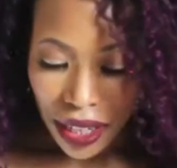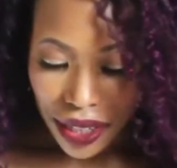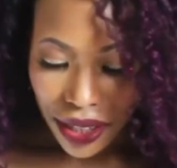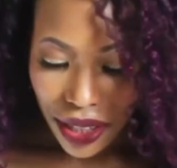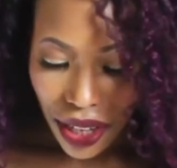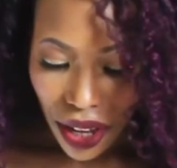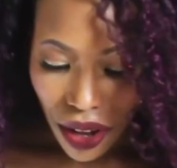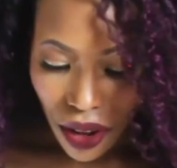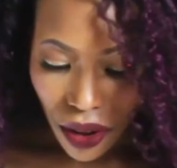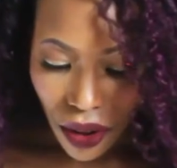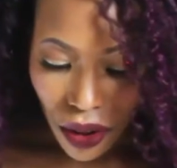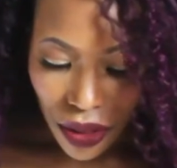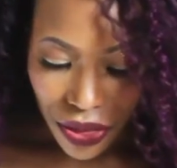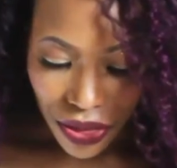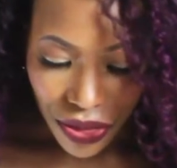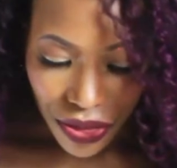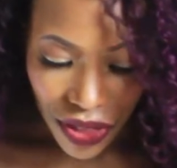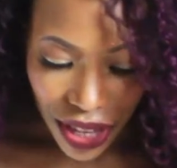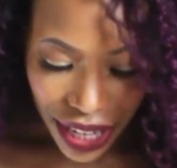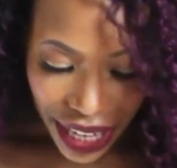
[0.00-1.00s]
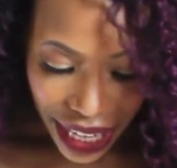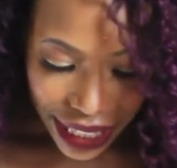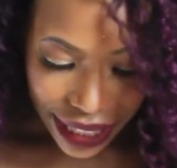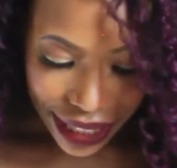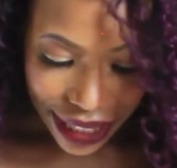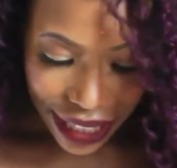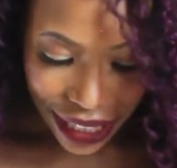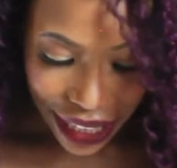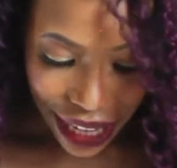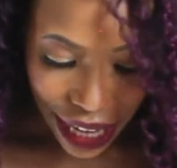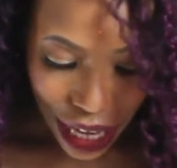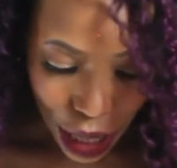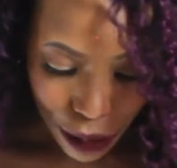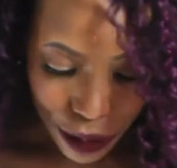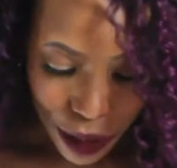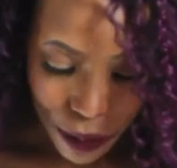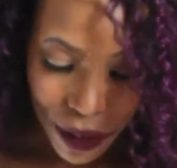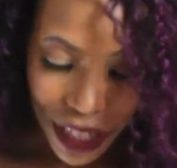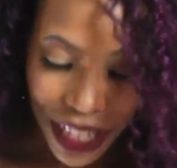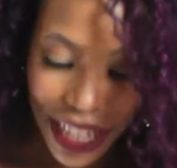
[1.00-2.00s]
So the next thing that
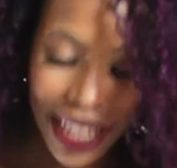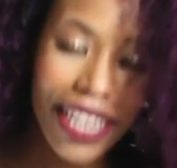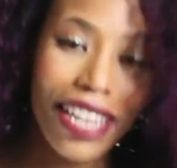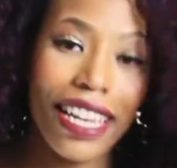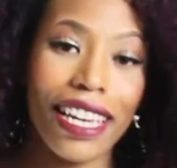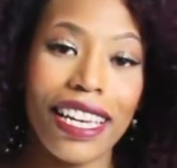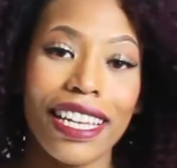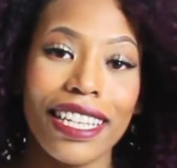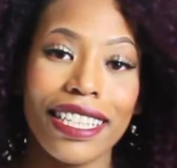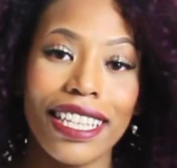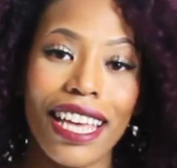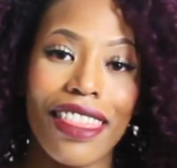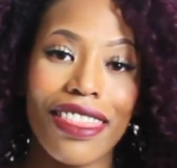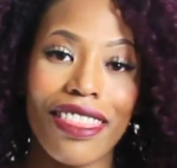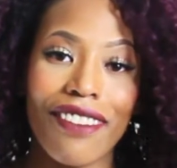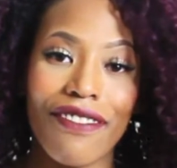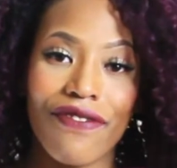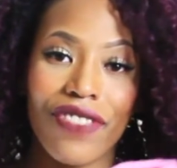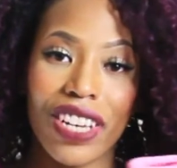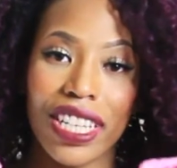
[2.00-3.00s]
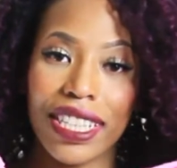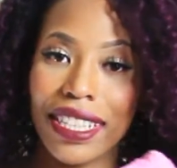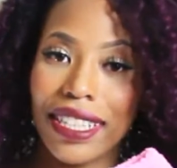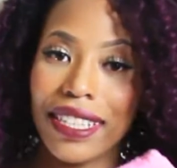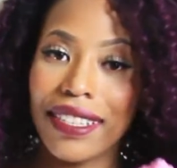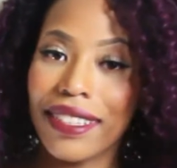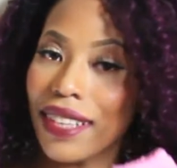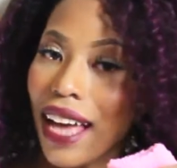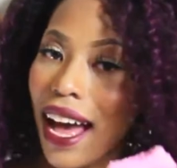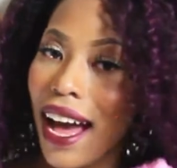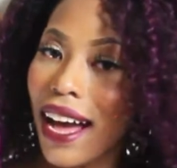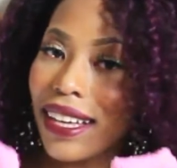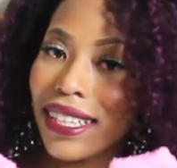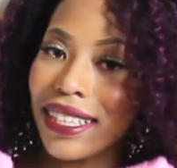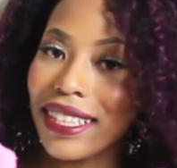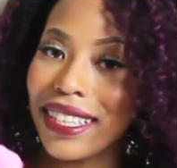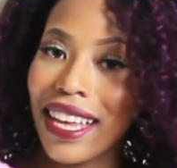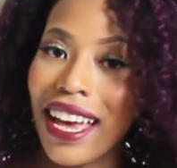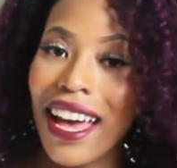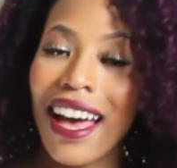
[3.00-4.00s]
helps me is the fuzzy
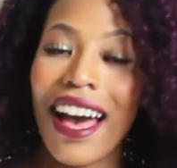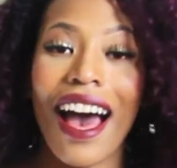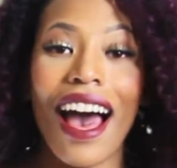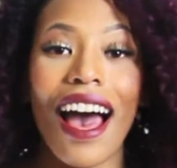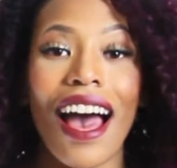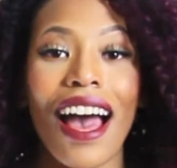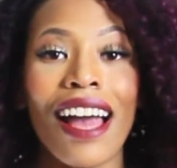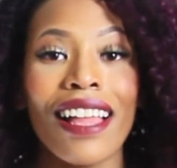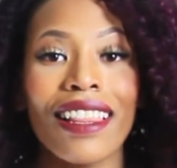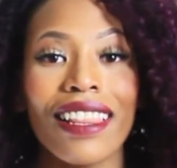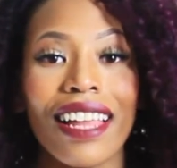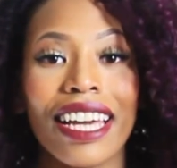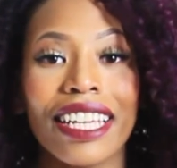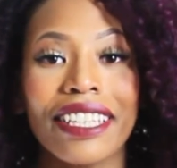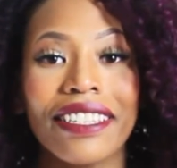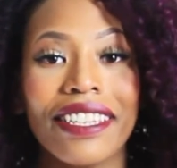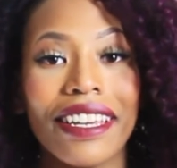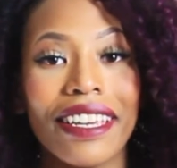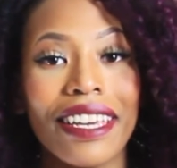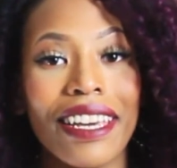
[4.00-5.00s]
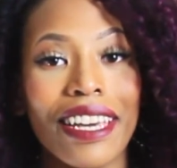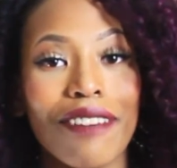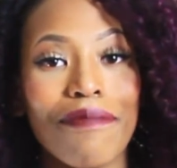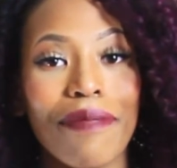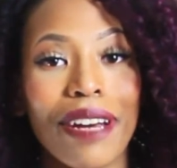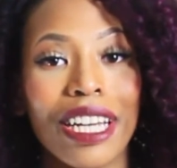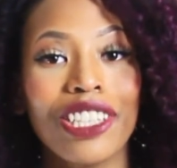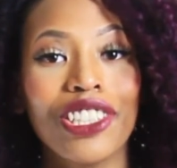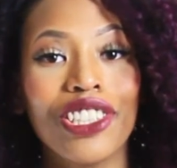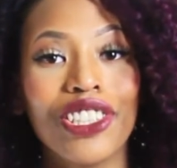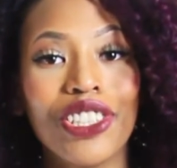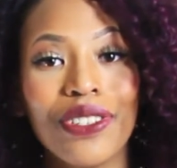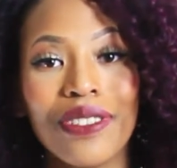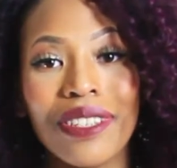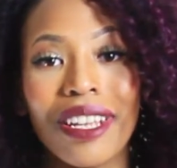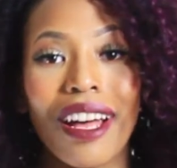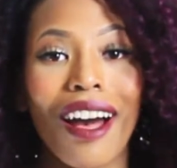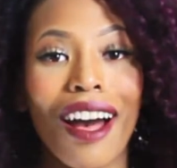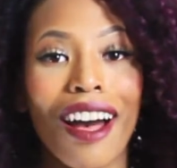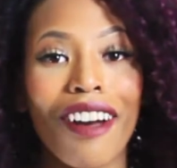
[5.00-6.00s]
socks. I like to kick my
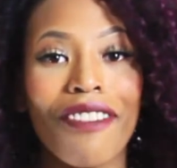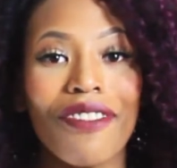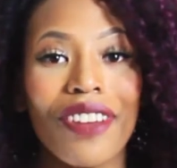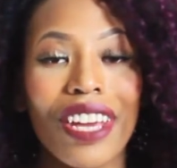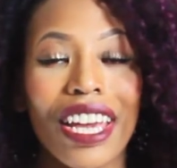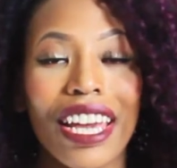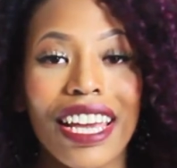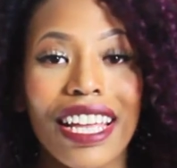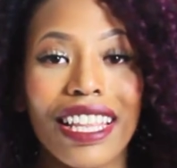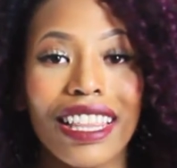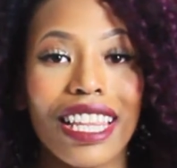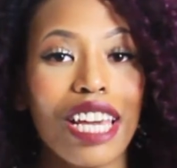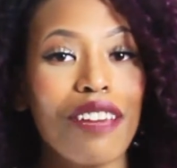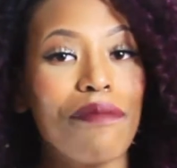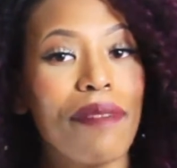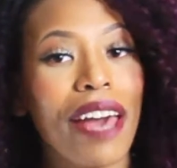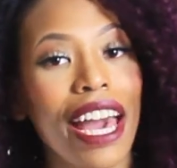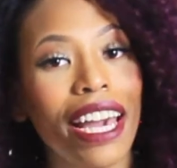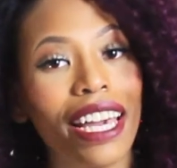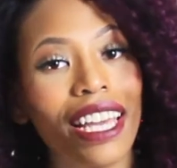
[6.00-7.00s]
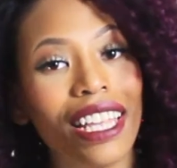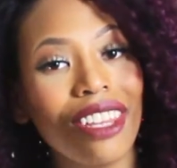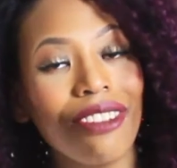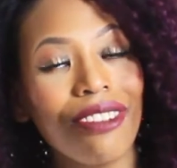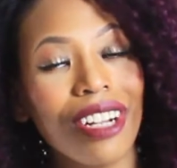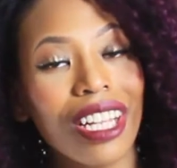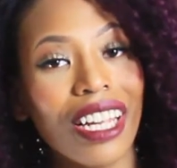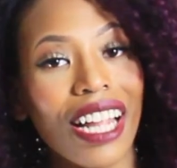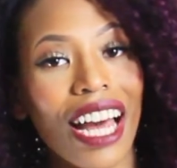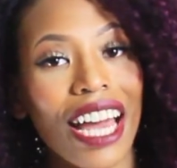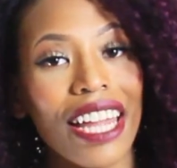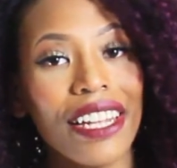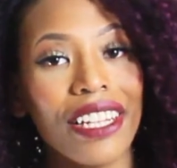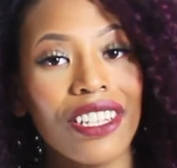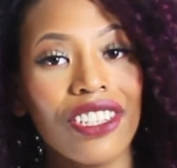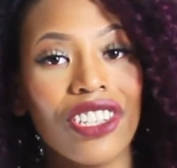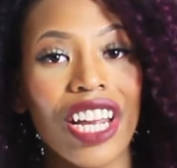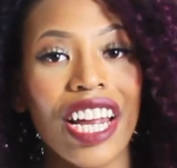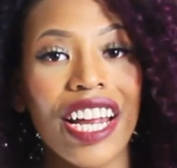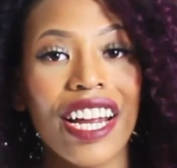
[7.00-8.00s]
shoes off and lay back in the
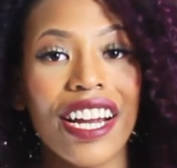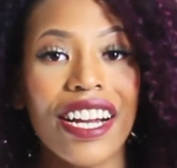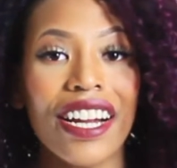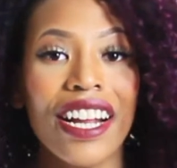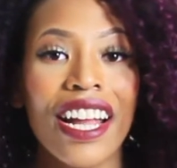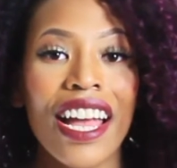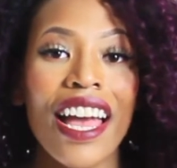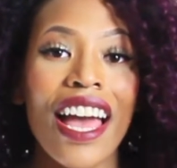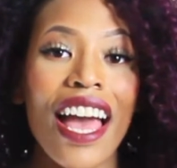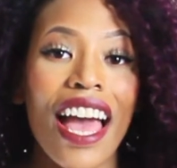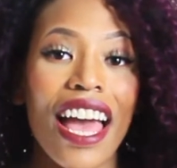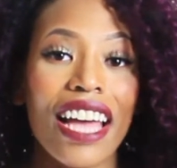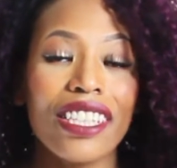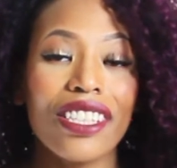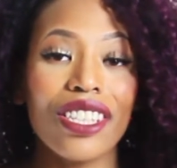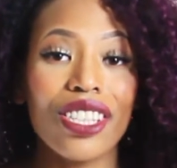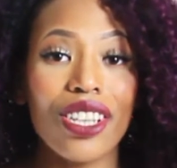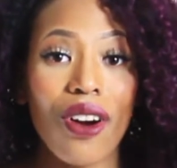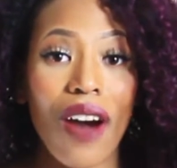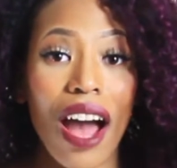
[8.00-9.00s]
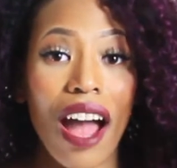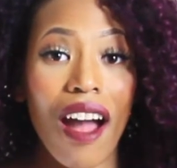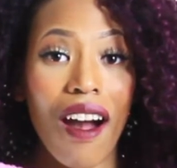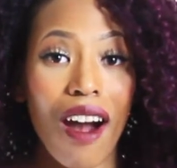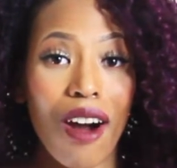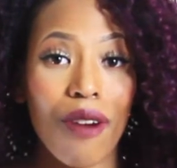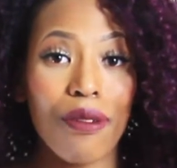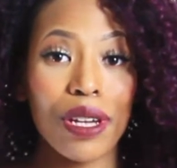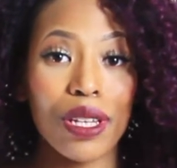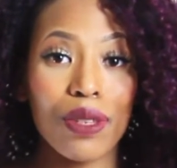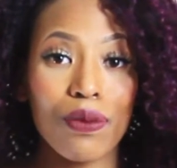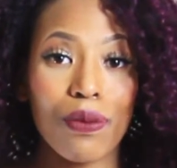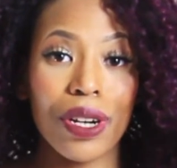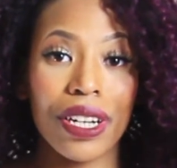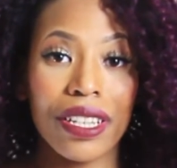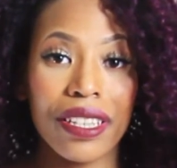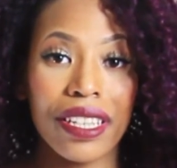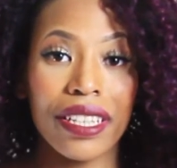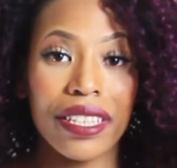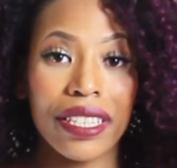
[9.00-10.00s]
reclining chair, and so I always
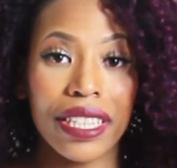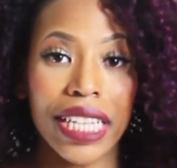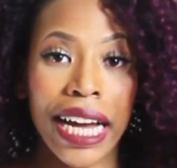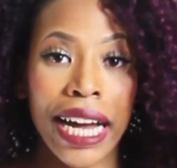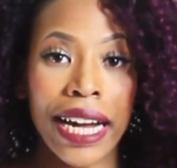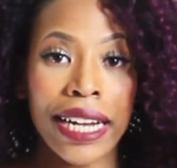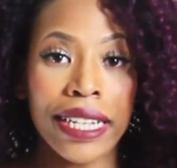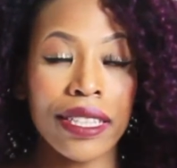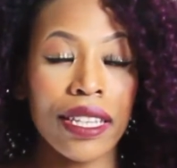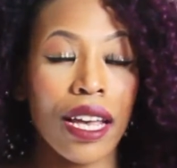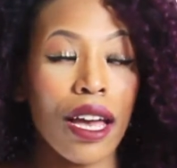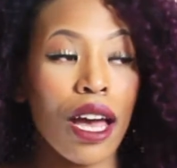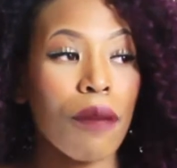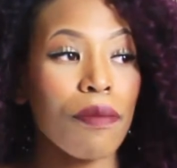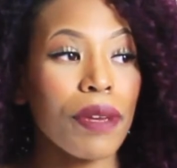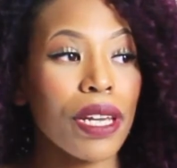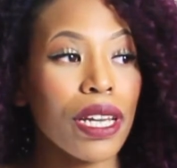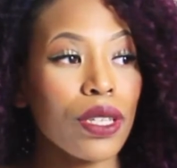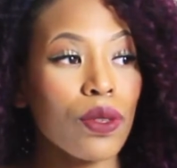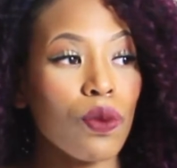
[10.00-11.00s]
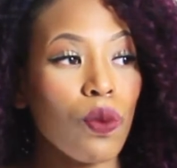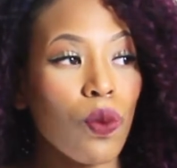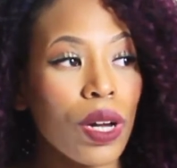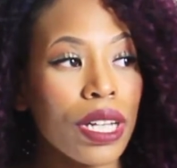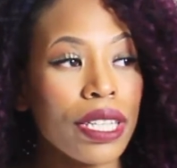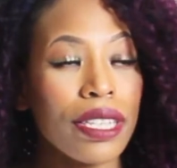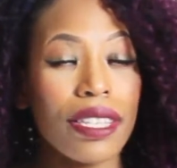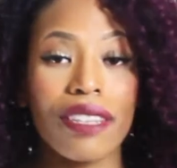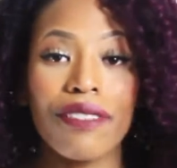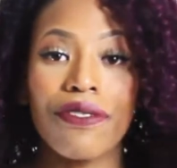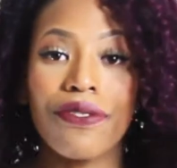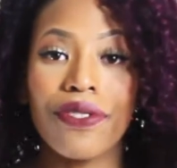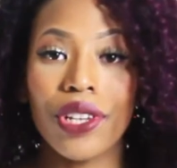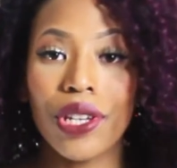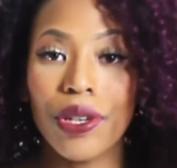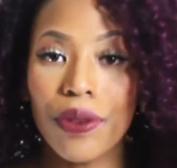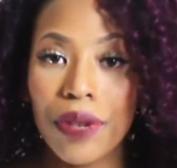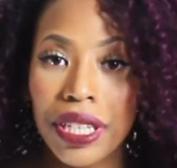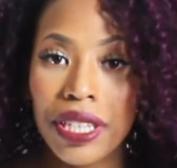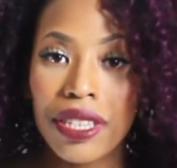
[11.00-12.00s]
wear these socks because once the
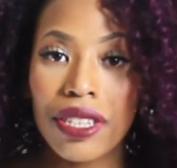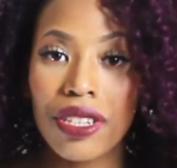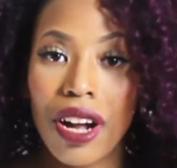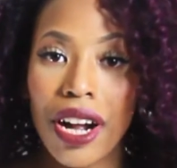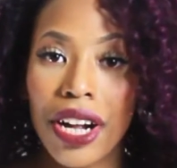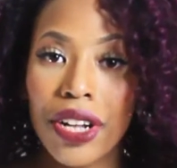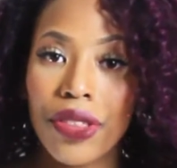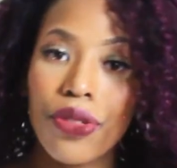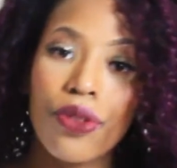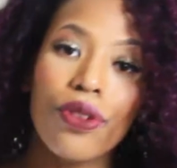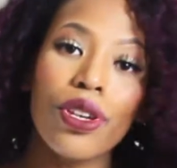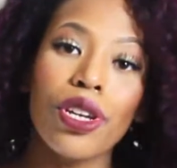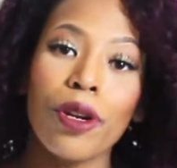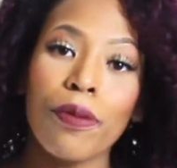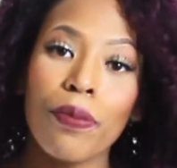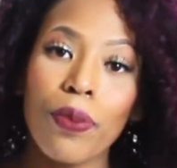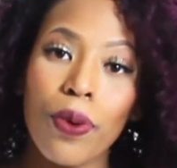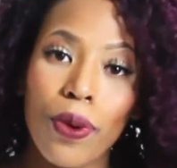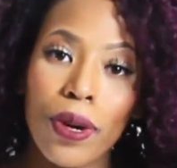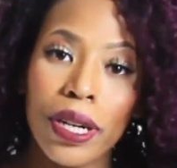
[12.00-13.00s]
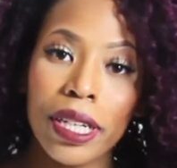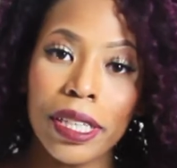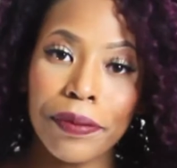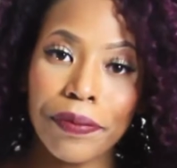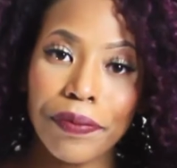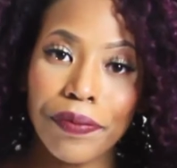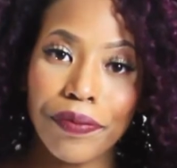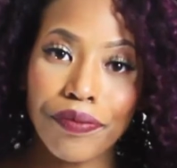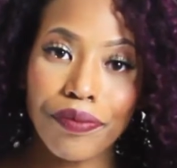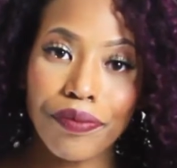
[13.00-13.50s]
fluids start through your port,